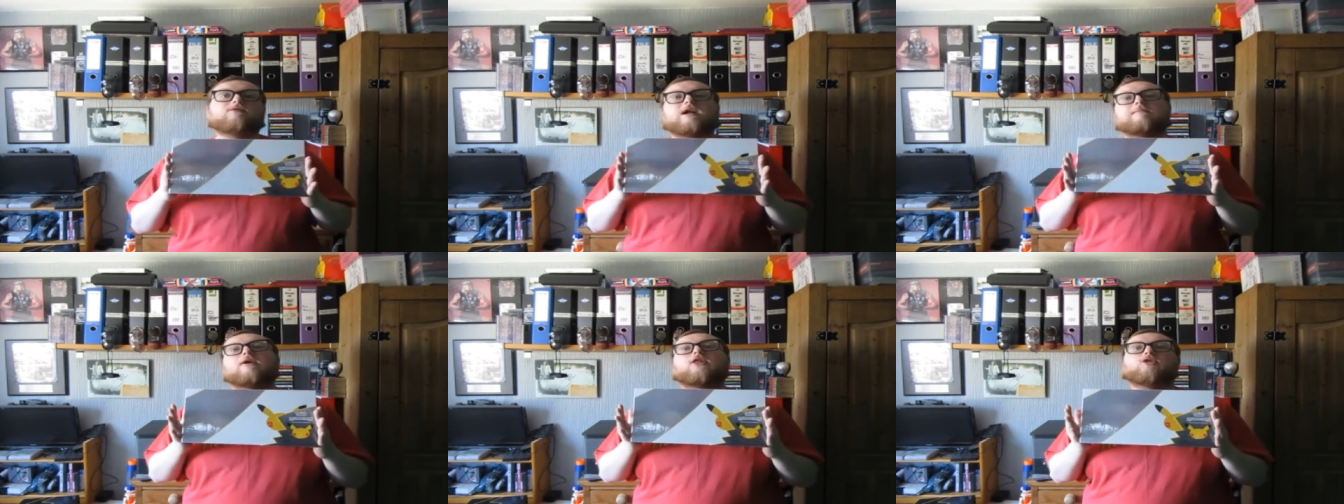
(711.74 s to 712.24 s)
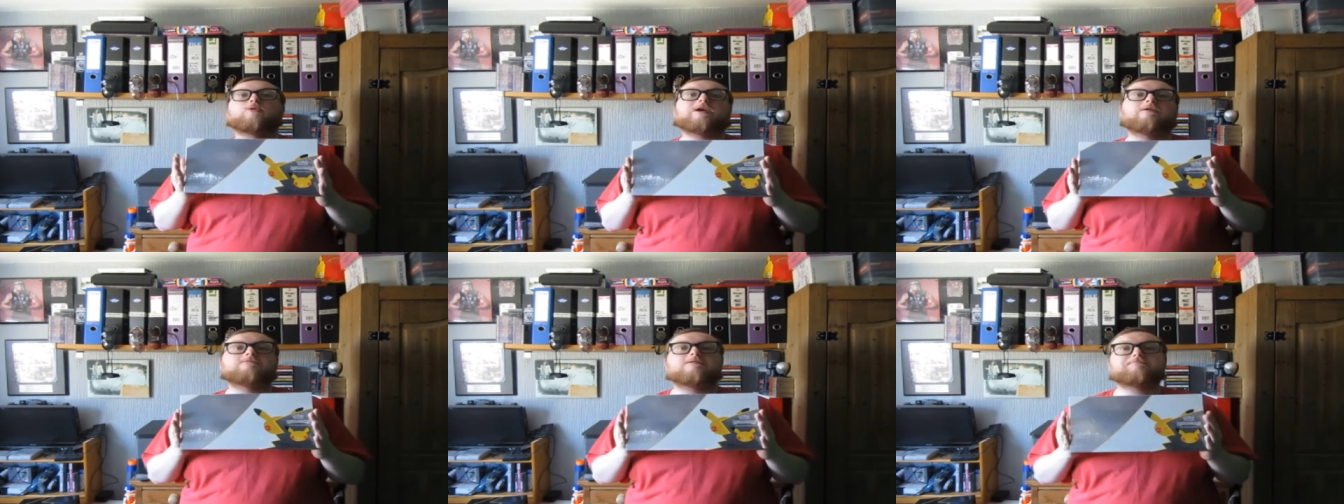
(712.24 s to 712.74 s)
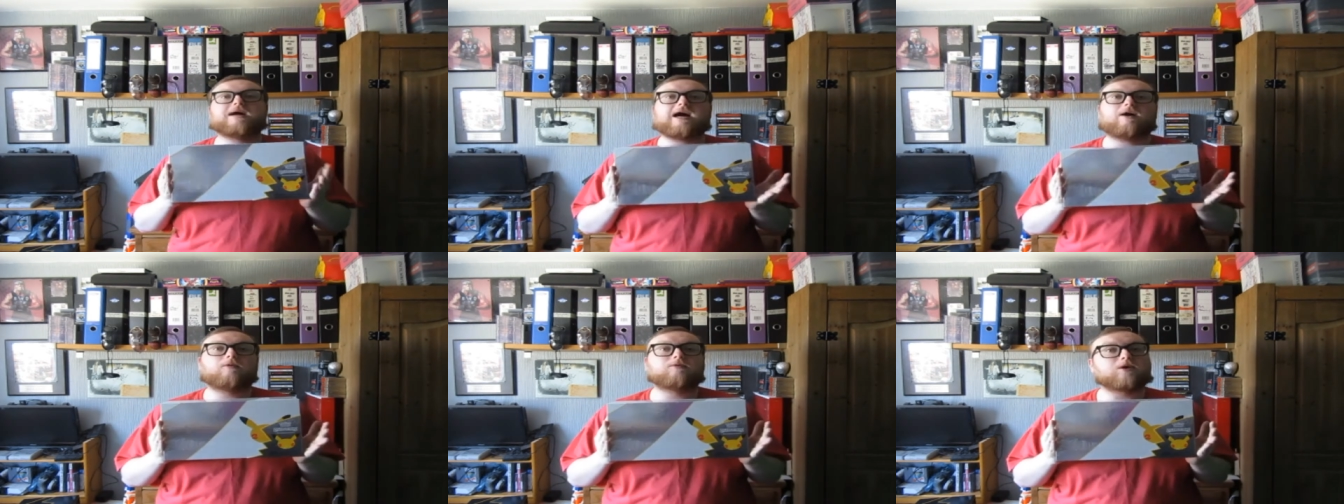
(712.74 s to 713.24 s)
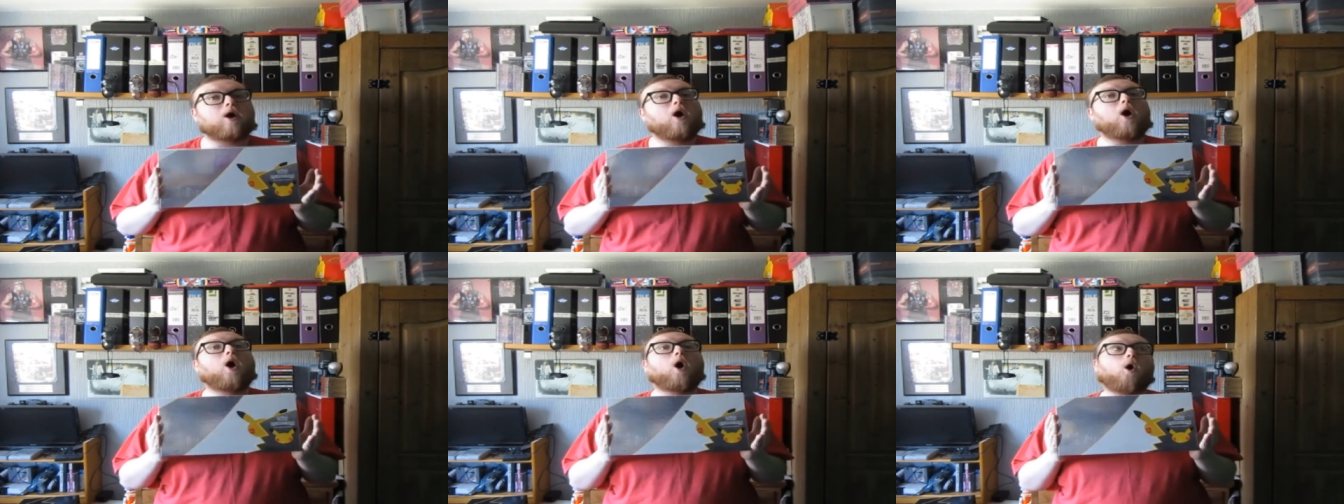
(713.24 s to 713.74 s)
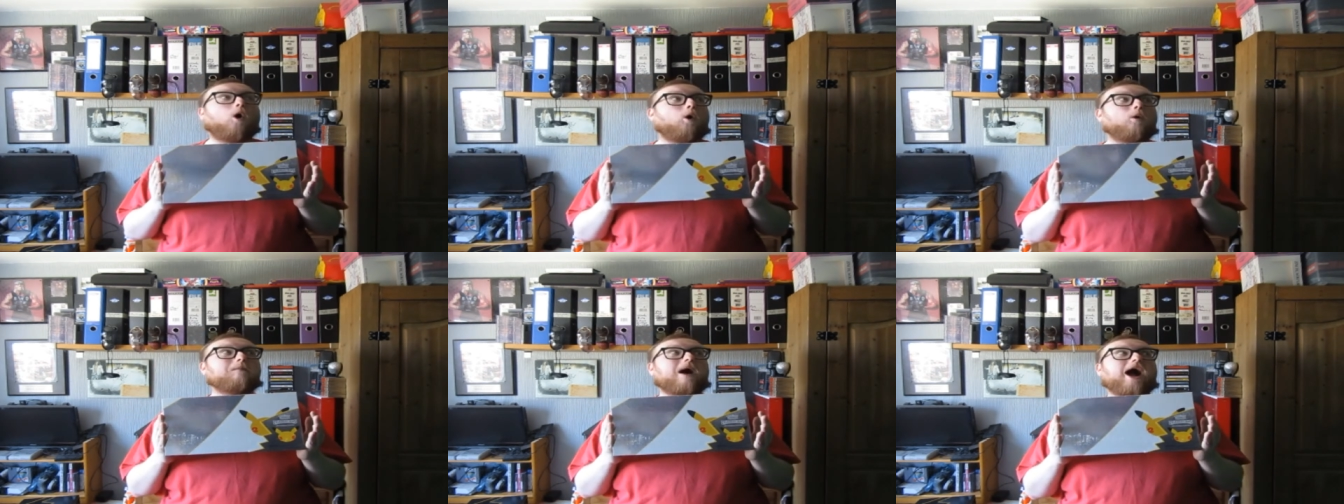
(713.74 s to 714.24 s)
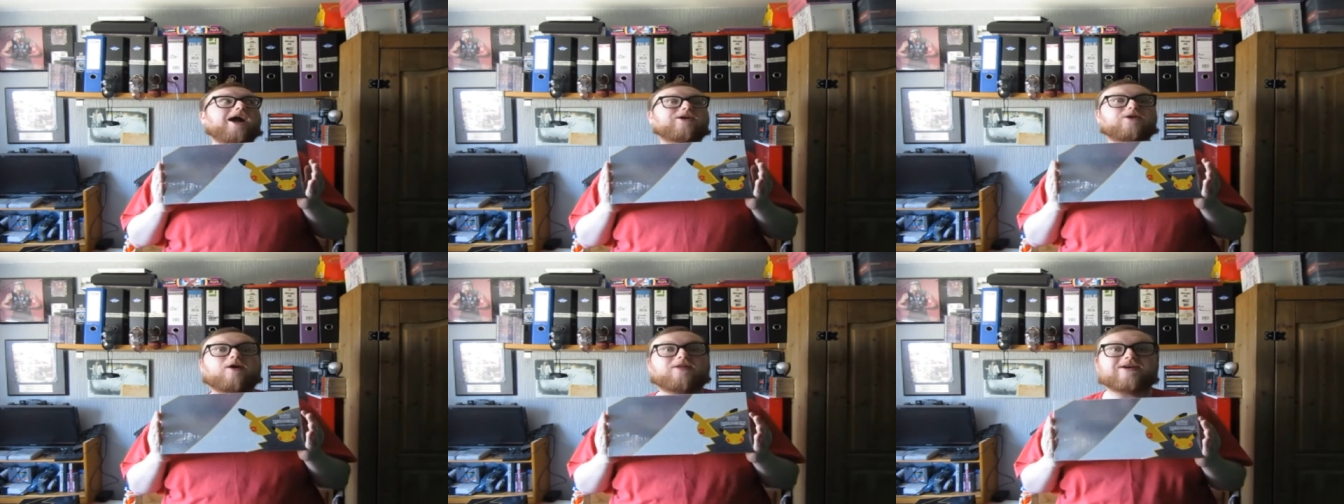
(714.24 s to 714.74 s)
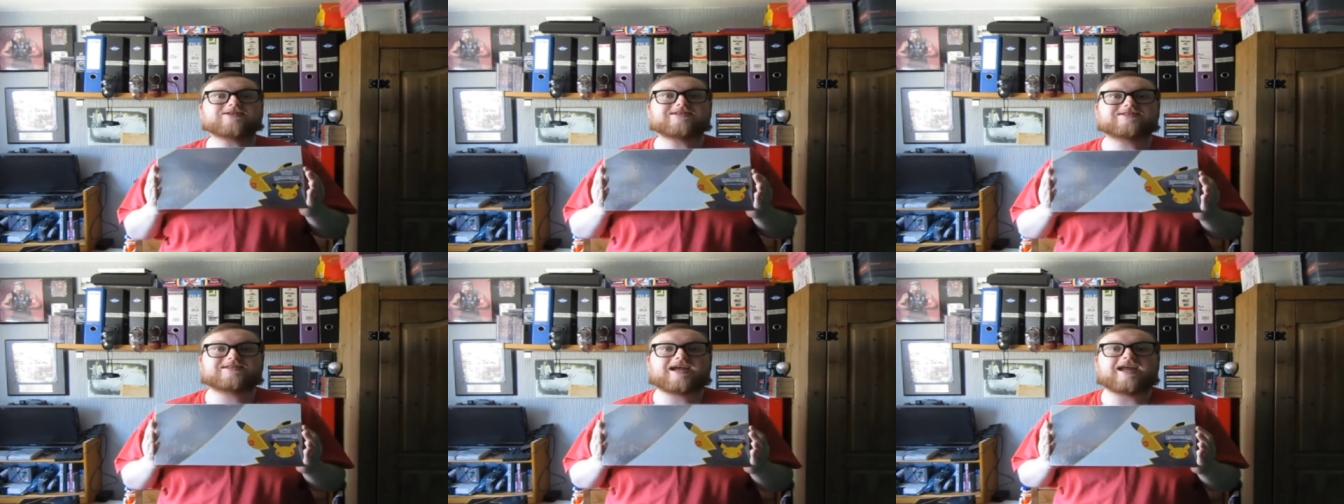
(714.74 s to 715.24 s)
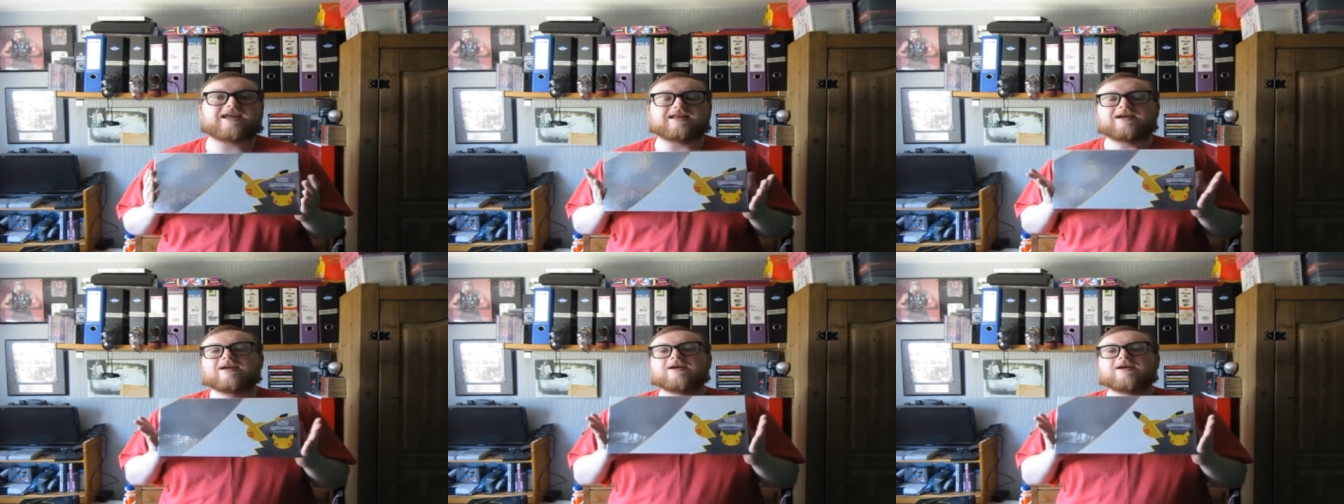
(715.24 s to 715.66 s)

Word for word: for around about £300. Oh my god, that's insane.